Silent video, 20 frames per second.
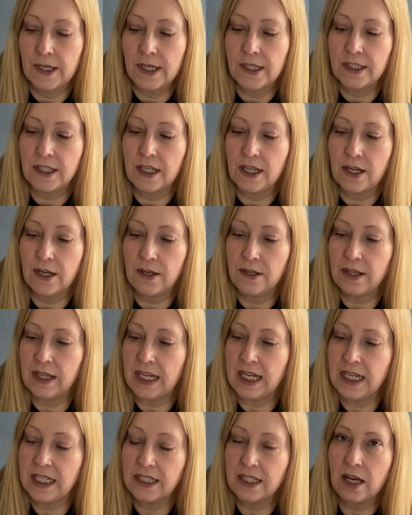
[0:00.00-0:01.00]
So
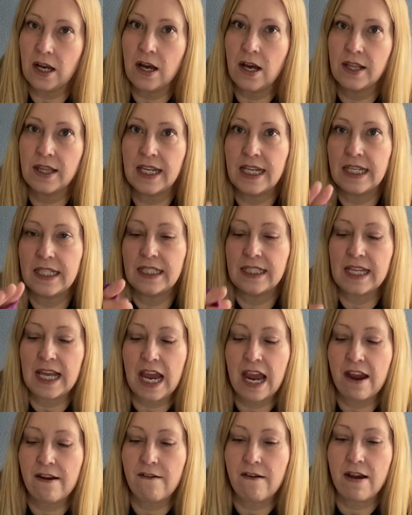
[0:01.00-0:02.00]
these are the
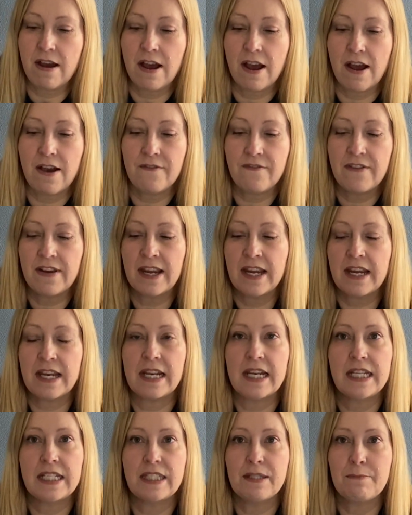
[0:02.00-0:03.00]
Sarah
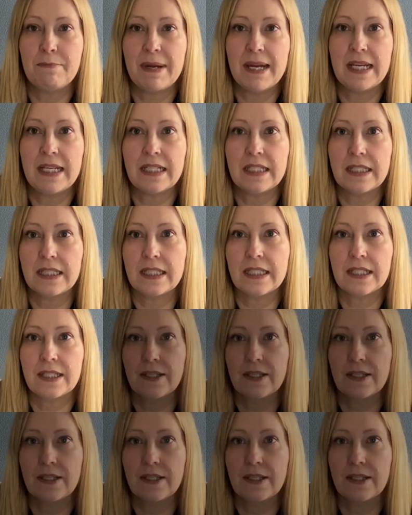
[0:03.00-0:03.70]
fingerless mitts.